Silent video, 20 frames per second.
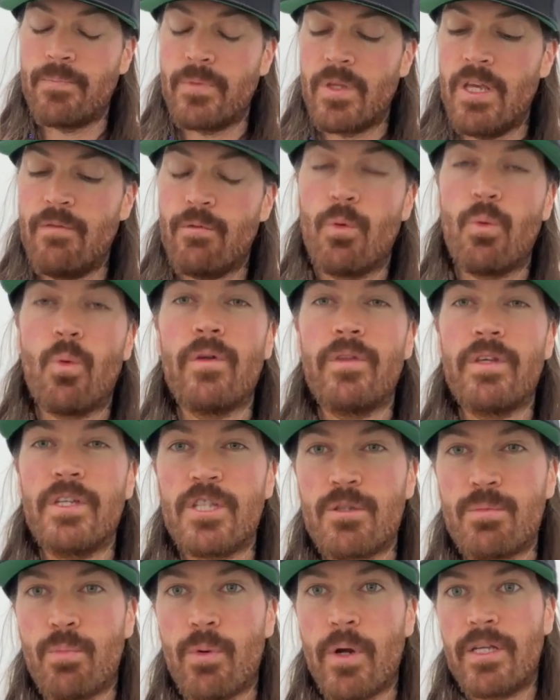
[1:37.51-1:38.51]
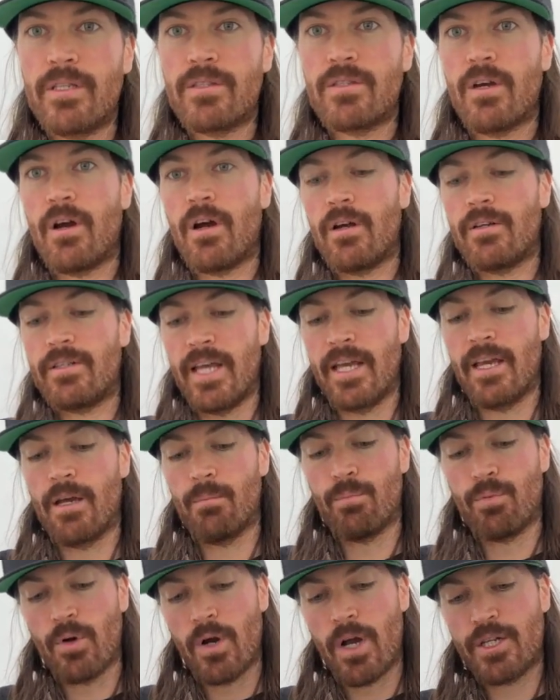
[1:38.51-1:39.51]
even where these springs are. Take a
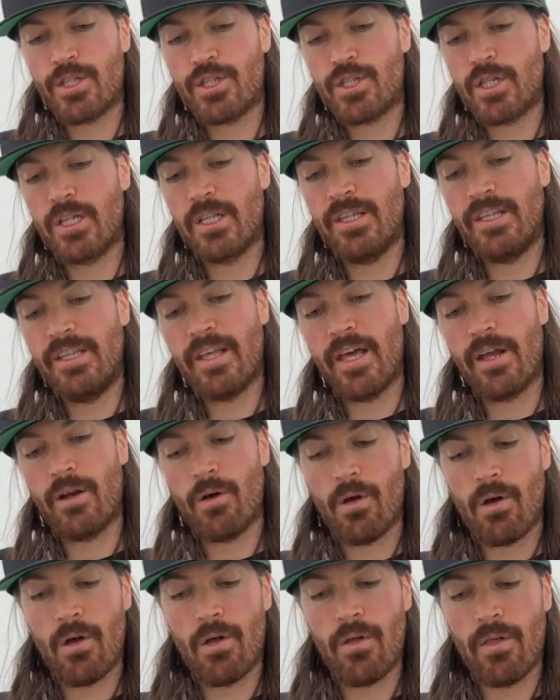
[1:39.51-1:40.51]
brush, clean that all